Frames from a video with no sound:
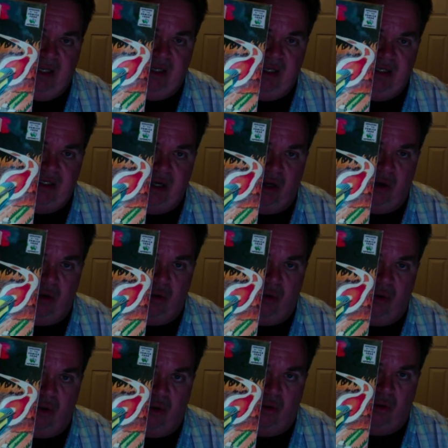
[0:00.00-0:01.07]
these are
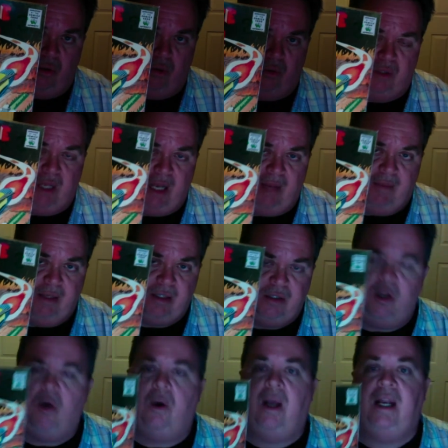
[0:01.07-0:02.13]
old comics.
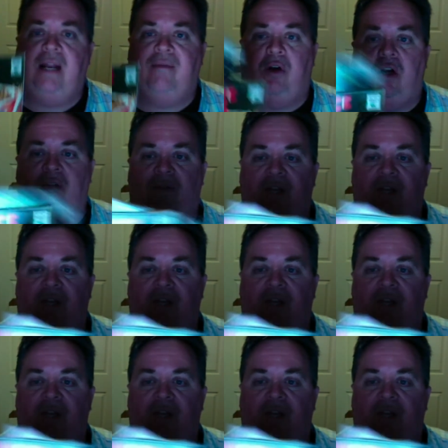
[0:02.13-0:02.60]
No, I never heard of it